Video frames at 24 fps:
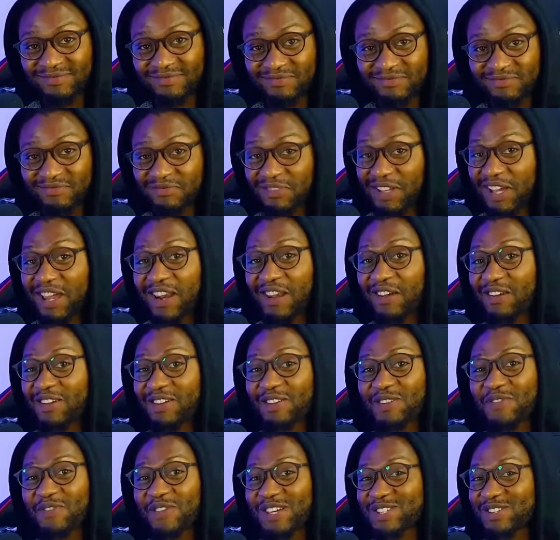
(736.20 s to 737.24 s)
Ghana
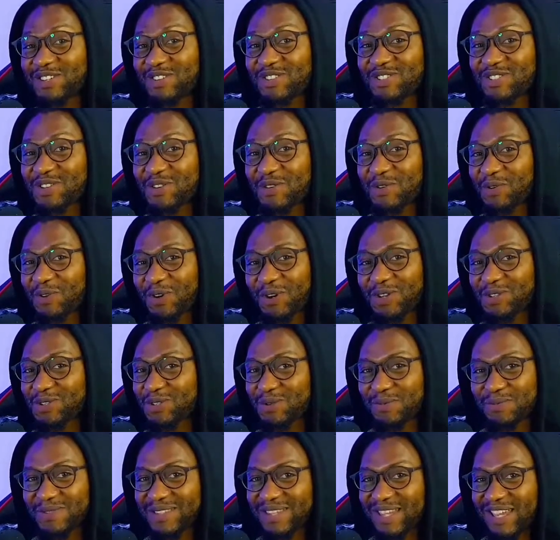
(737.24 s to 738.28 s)
innovation zero cross
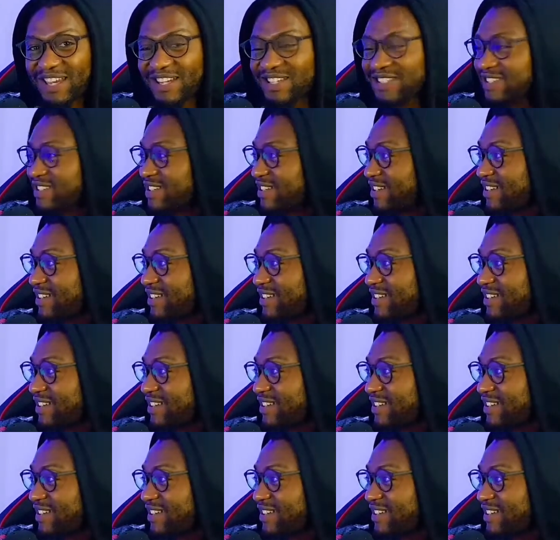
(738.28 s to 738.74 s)
group stage.